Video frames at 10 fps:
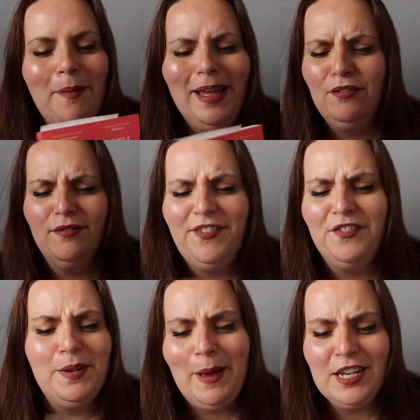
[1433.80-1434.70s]
about
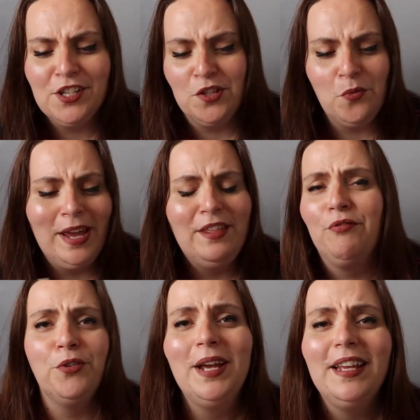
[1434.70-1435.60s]
50 pages of the way
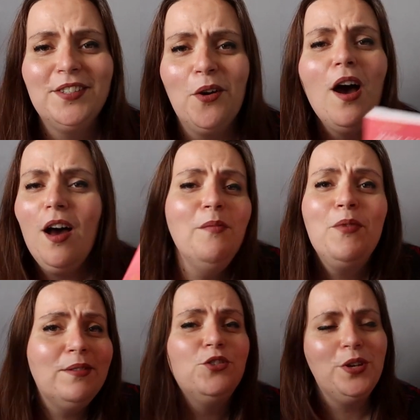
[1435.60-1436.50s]
through yet, so I'm
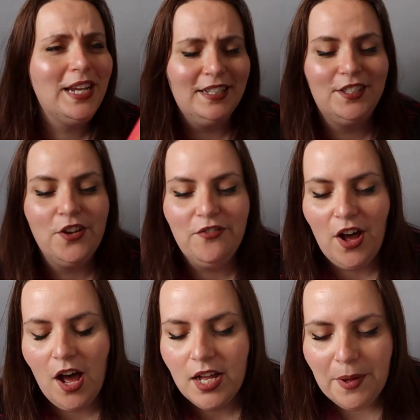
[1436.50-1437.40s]
enjoying it so
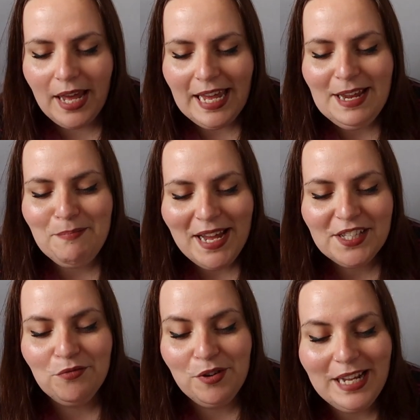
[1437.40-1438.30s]
far. But he
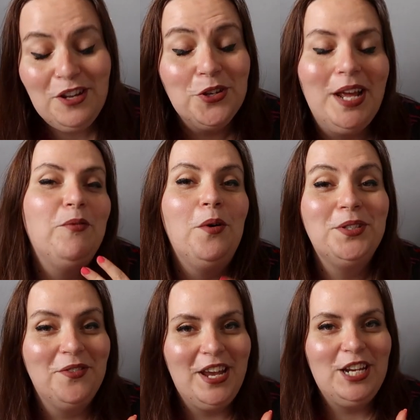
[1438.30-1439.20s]
makes a really good
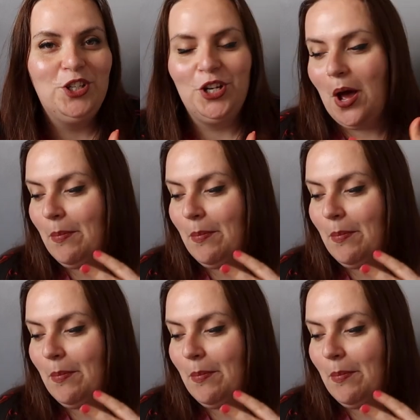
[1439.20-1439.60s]
observation